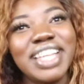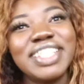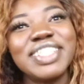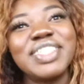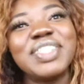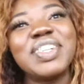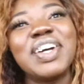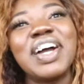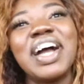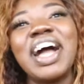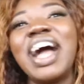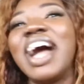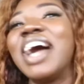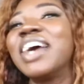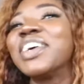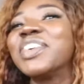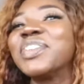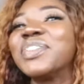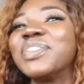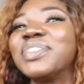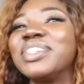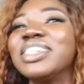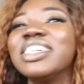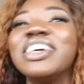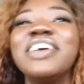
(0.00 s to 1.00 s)
and you're
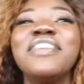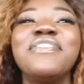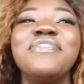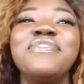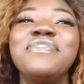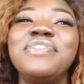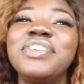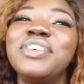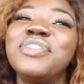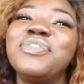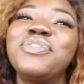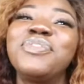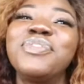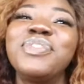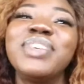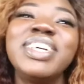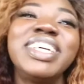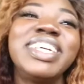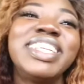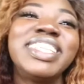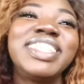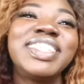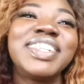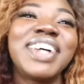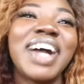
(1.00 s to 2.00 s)
hungry, feel
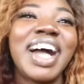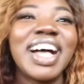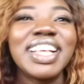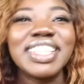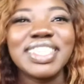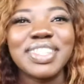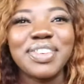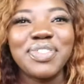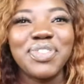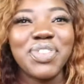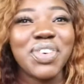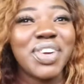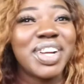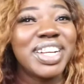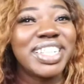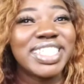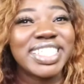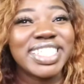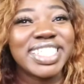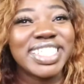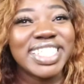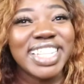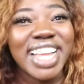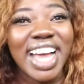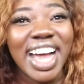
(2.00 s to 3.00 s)
free to ask for a
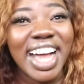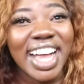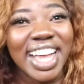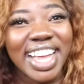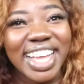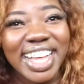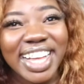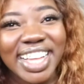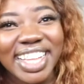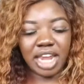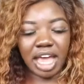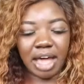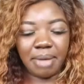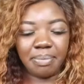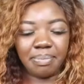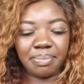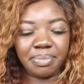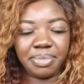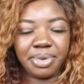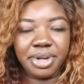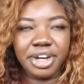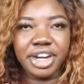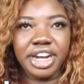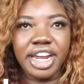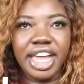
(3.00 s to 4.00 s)
snack.
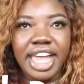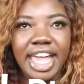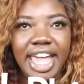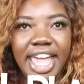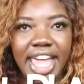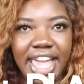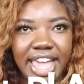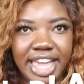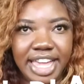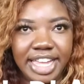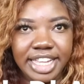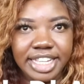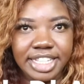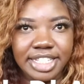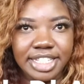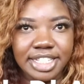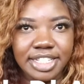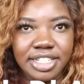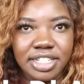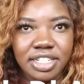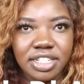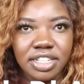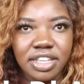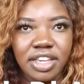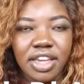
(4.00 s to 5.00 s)
Number
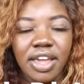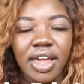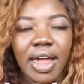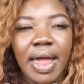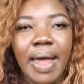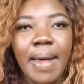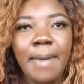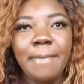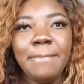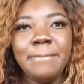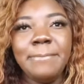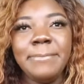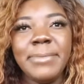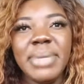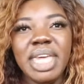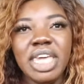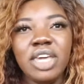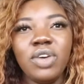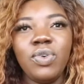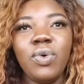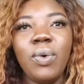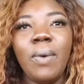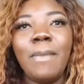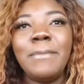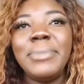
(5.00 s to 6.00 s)
8,
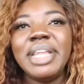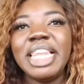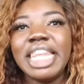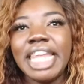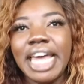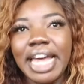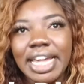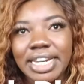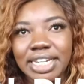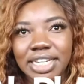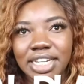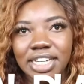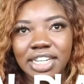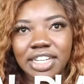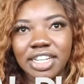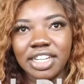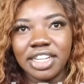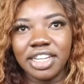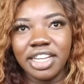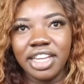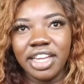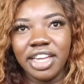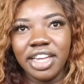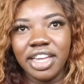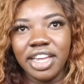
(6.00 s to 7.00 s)
meal planning.
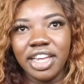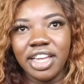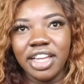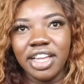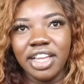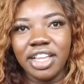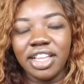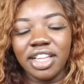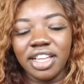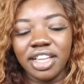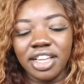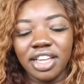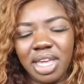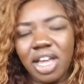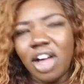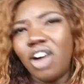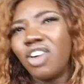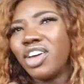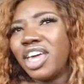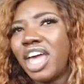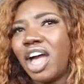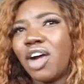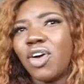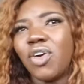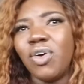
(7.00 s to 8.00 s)

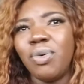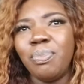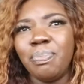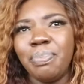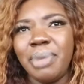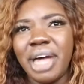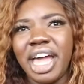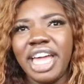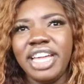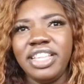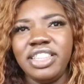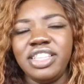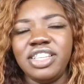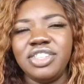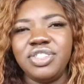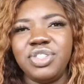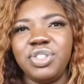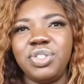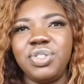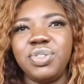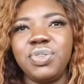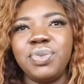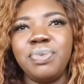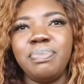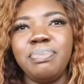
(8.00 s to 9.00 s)
Okay, I'll combine
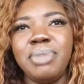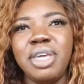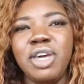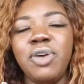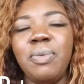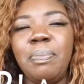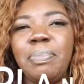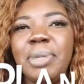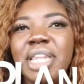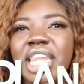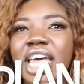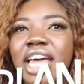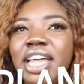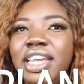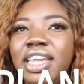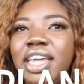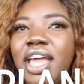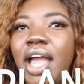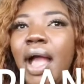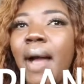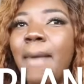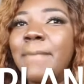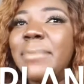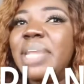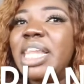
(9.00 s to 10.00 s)
these two. Meal
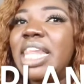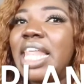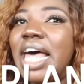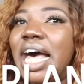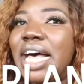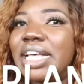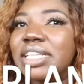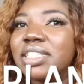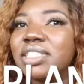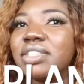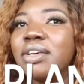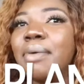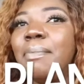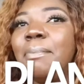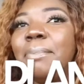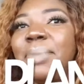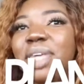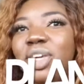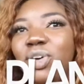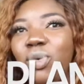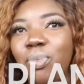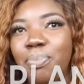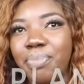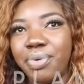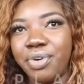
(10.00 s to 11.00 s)
planning plus
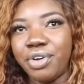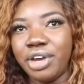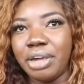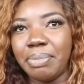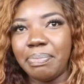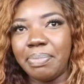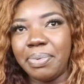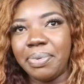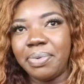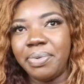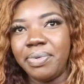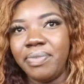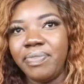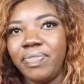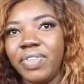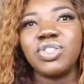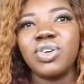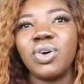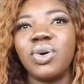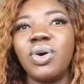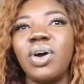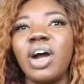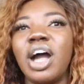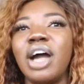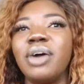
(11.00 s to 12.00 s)
meal prep.
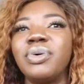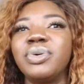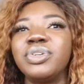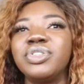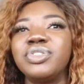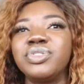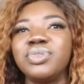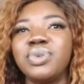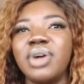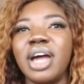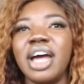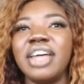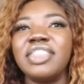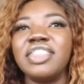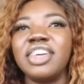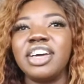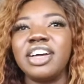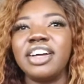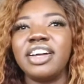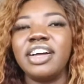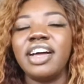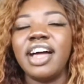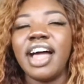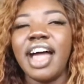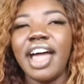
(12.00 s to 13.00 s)
So I would
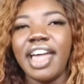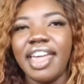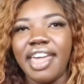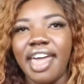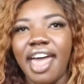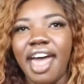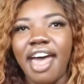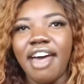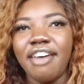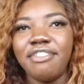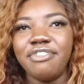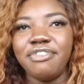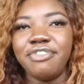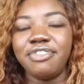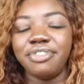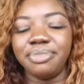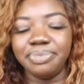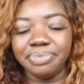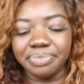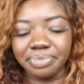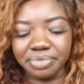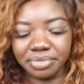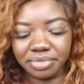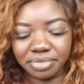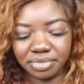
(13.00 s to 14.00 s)
rather I have
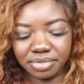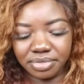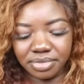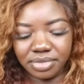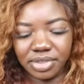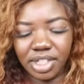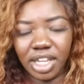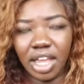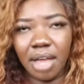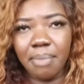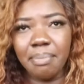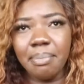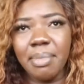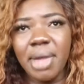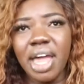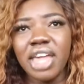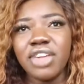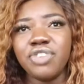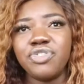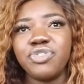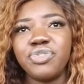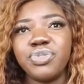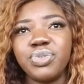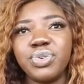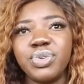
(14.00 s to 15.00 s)

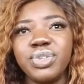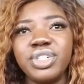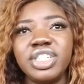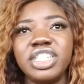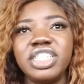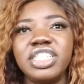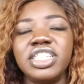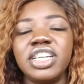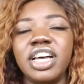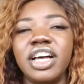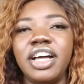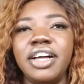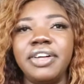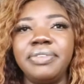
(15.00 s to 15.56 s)
my food